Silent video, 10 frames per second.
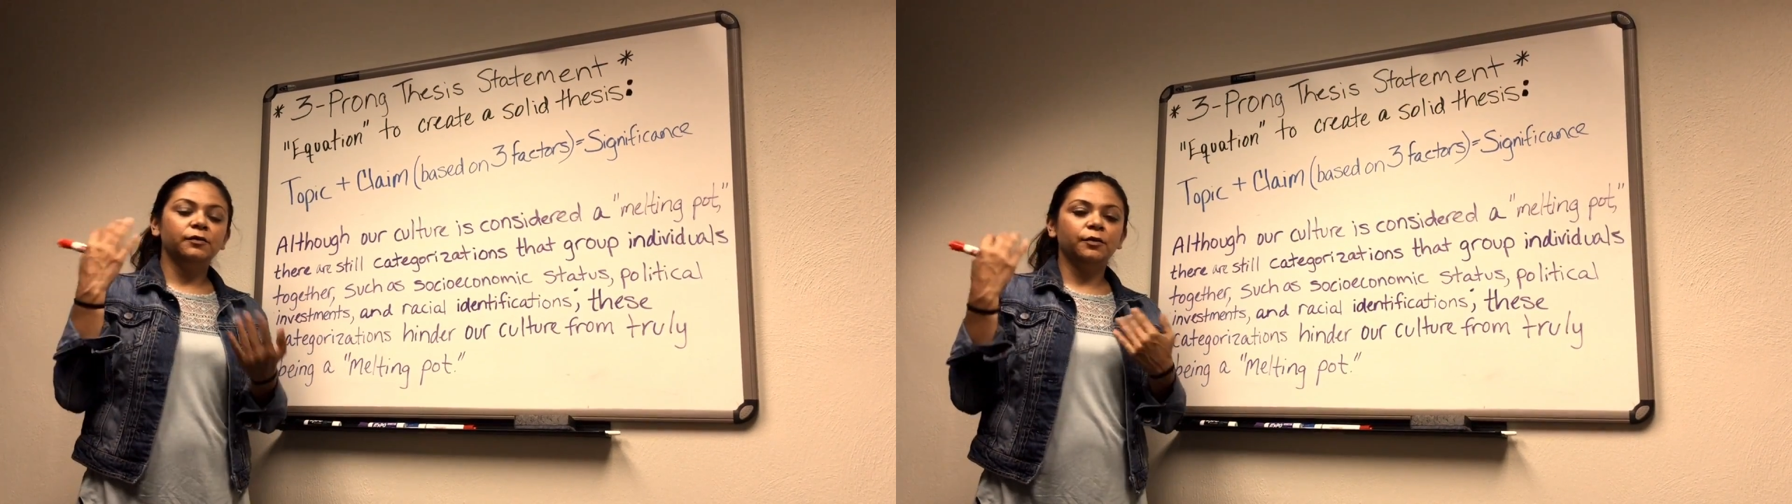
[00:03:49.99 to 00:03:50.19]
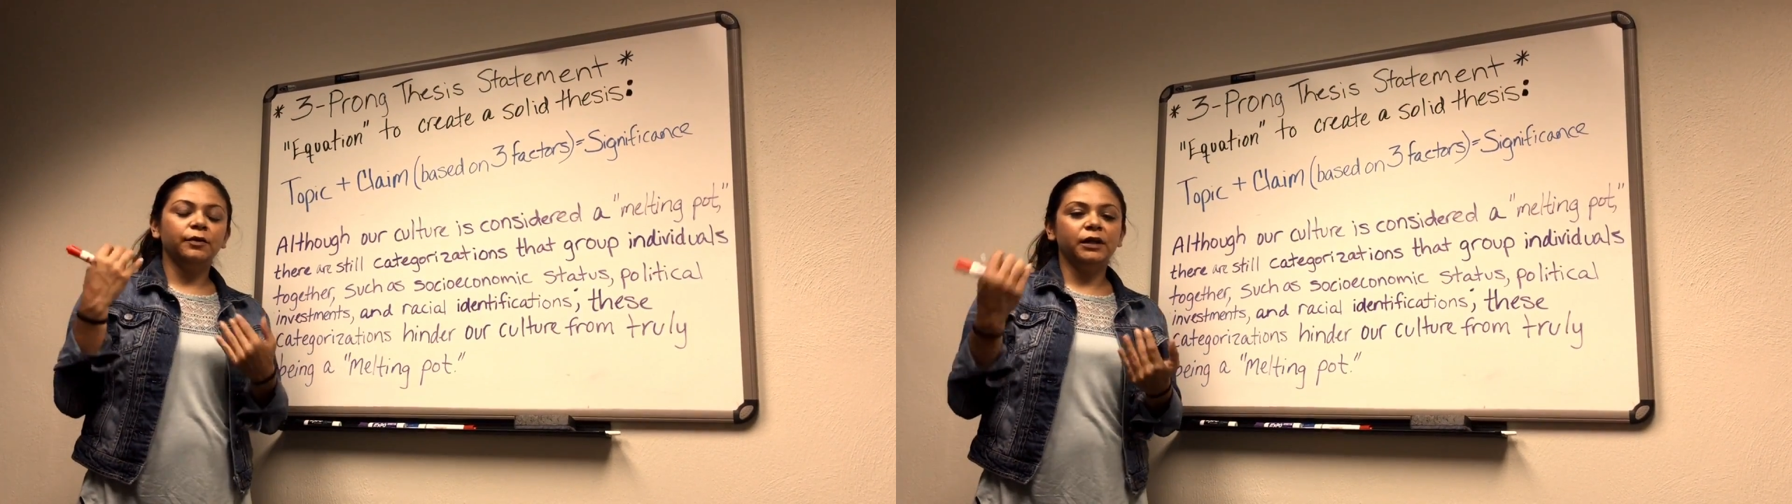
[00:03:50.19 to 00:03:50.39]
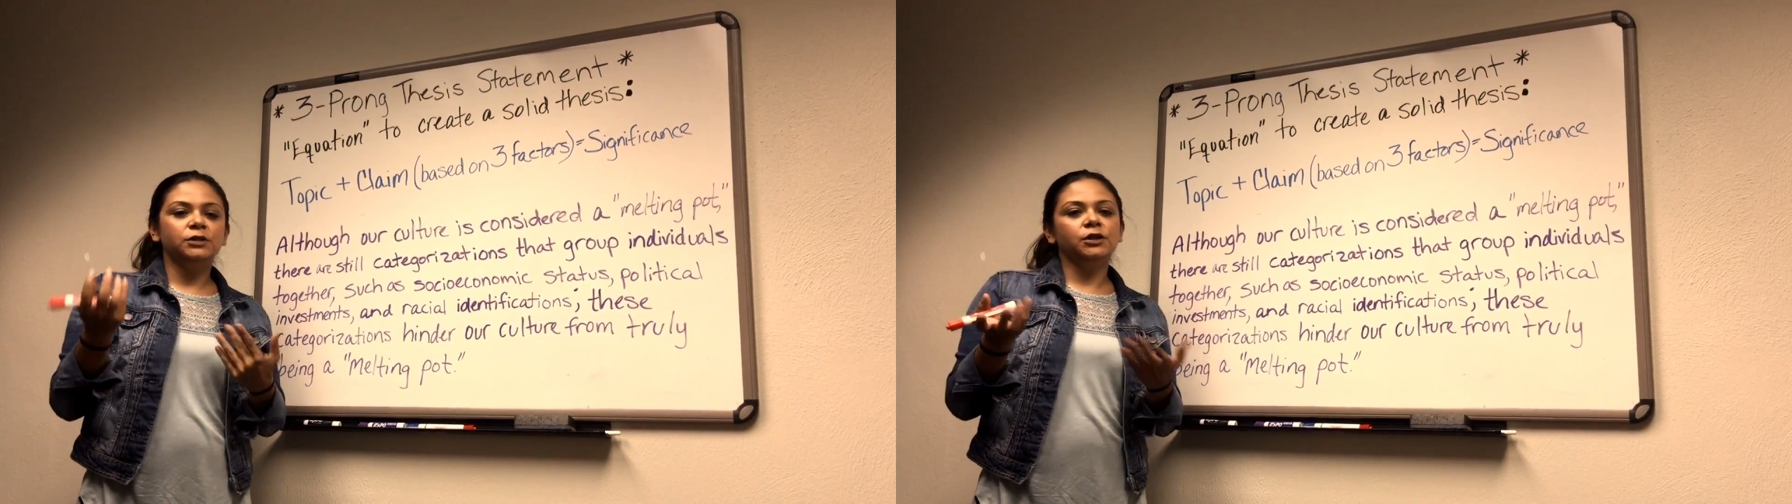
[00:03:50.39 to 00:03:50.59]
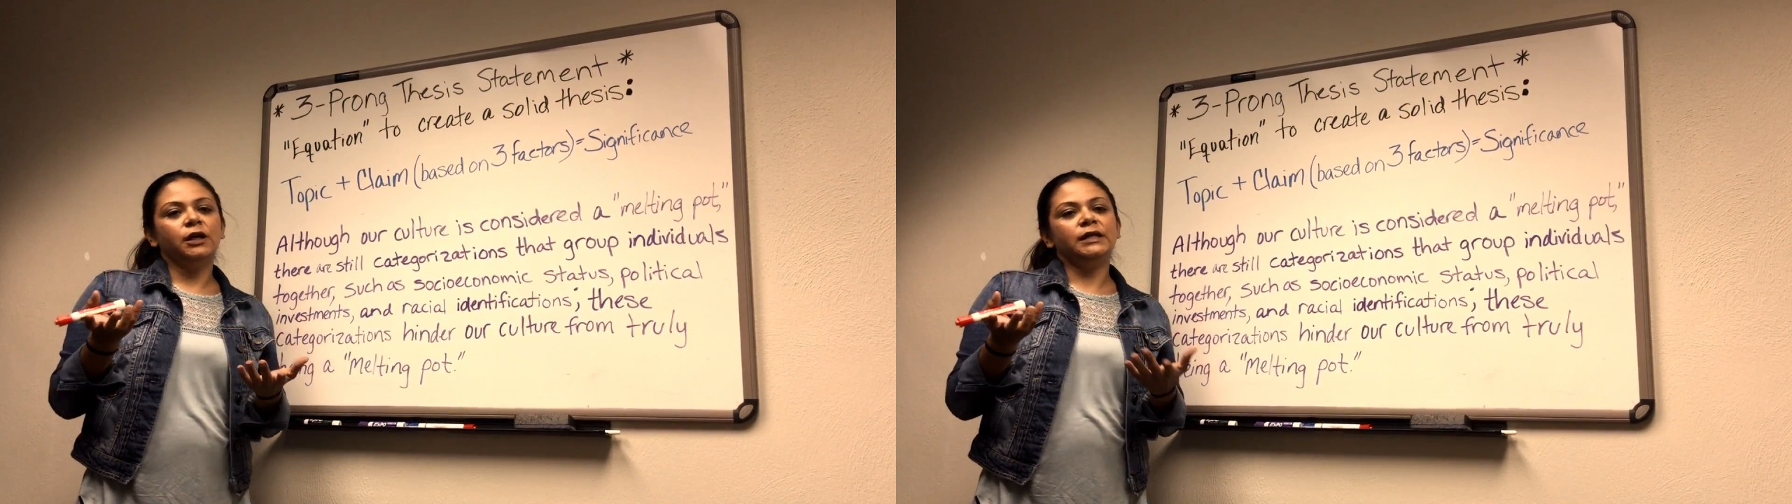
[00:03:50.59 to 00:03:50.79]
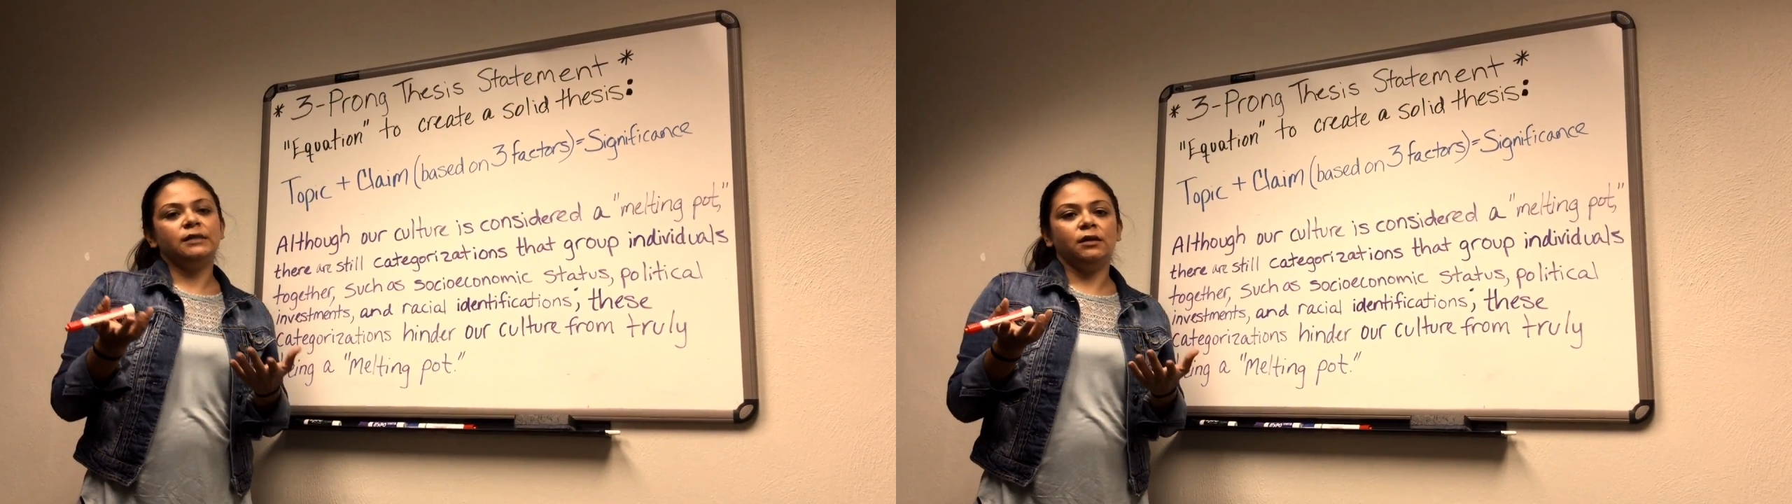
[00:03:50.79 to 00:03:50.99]
arrange our
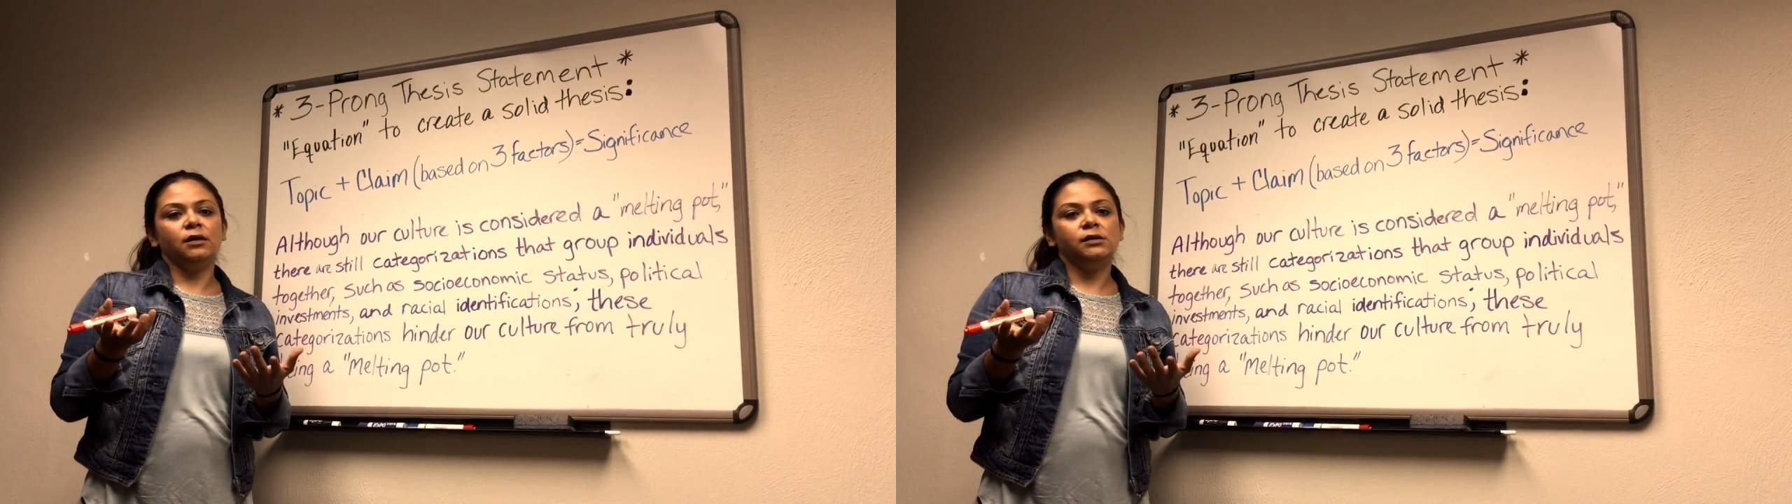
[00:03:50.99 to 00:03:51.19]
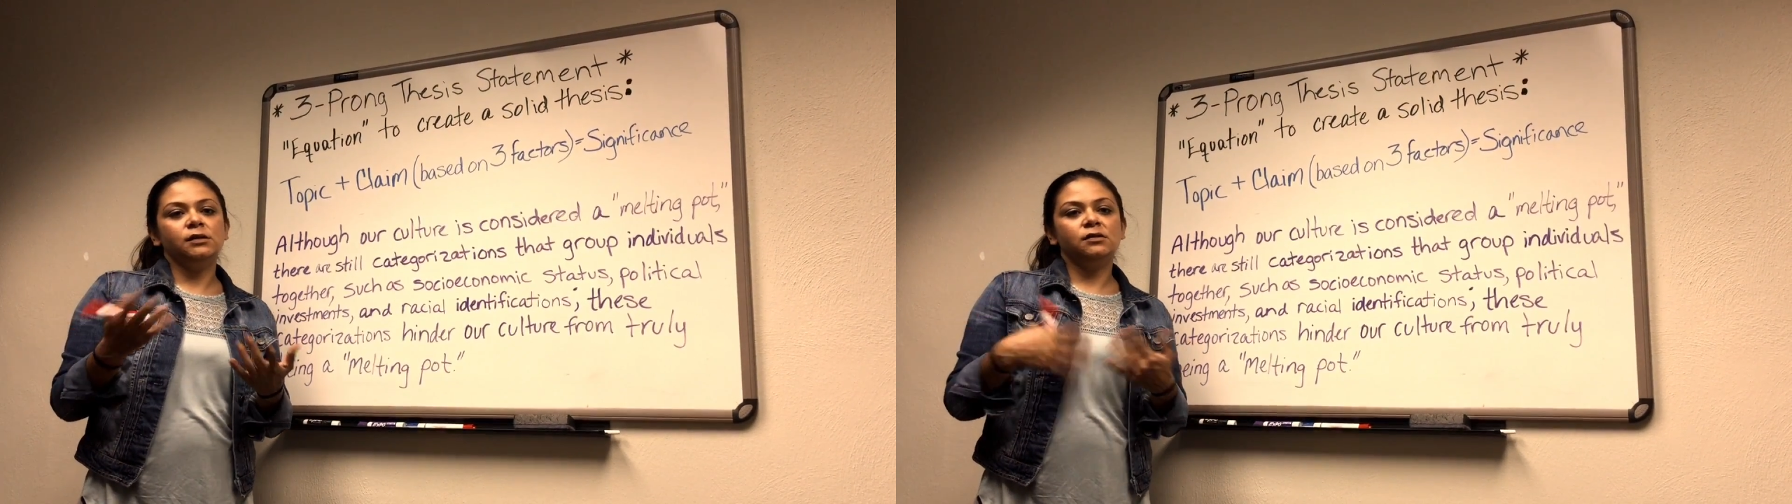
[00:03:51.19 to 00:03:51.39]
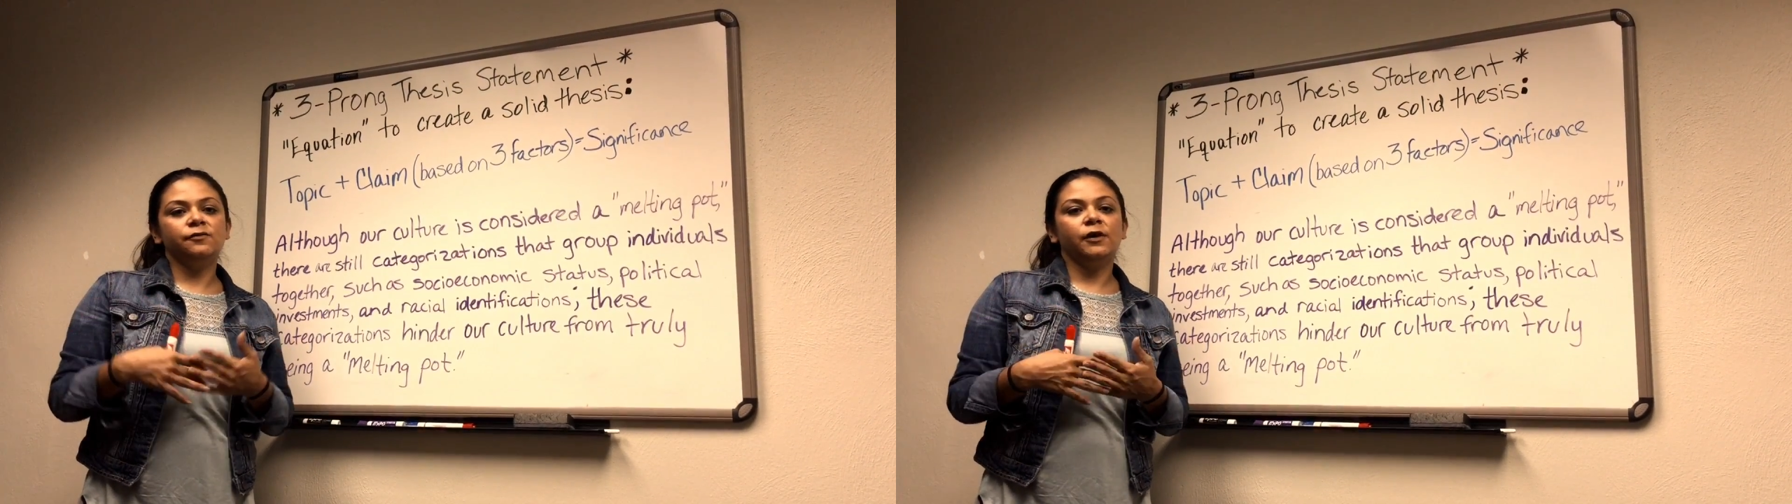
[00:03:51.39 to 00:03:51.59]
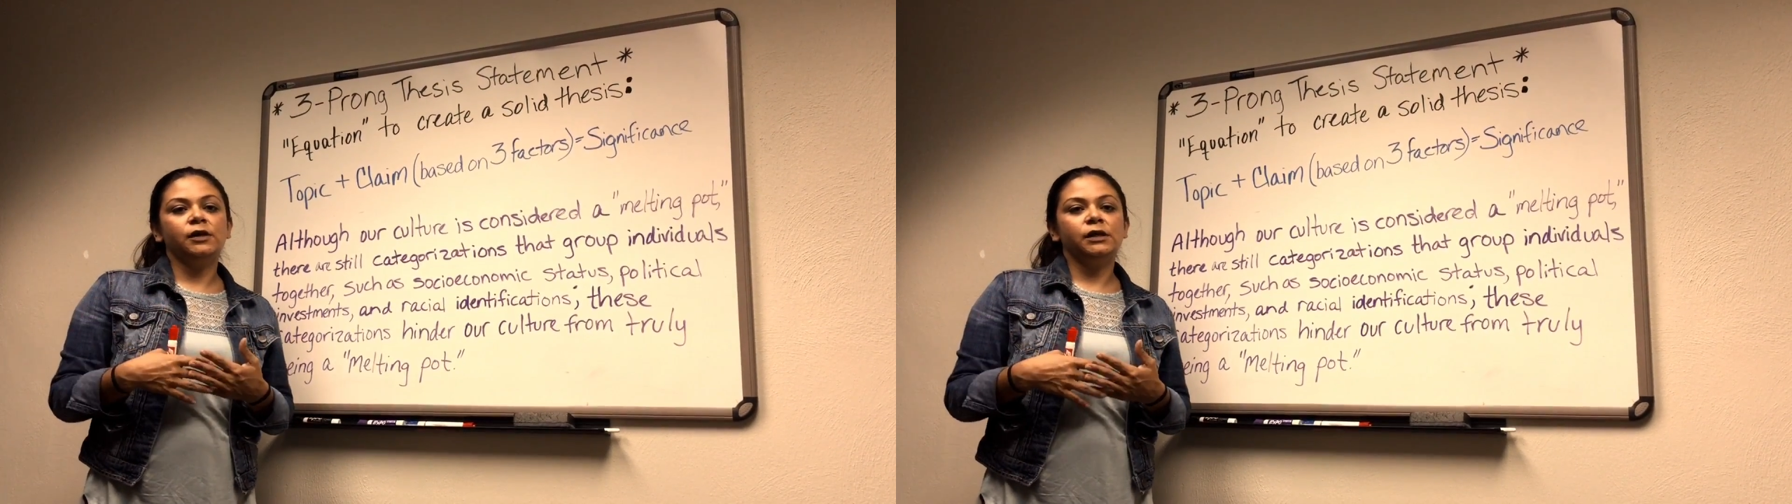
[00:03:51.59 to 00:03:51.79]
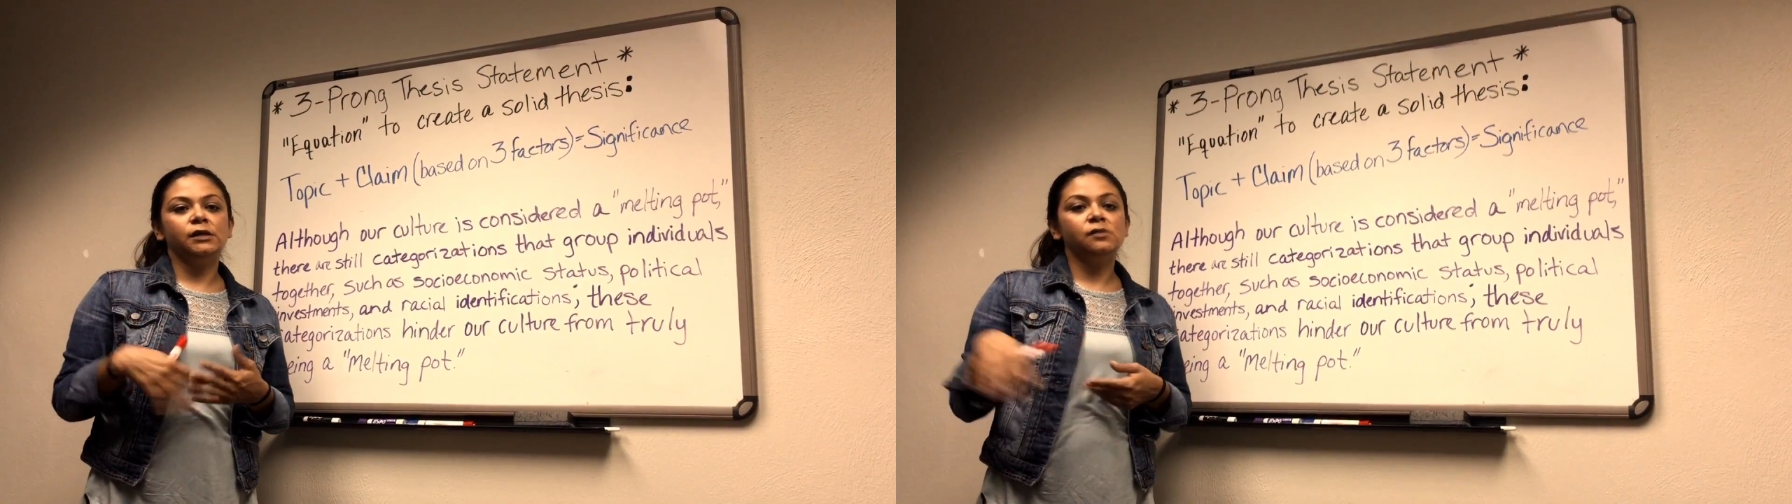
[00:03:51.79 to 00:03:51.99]
ideas as
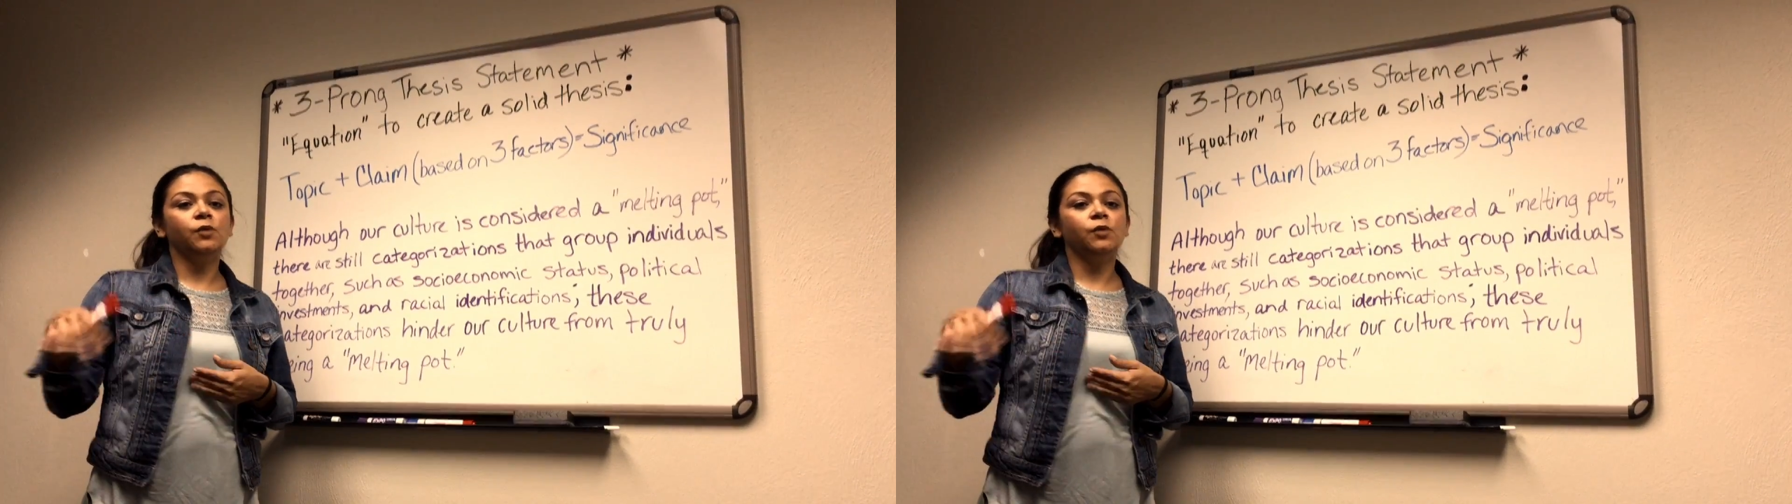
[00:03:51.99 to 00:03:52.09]
far as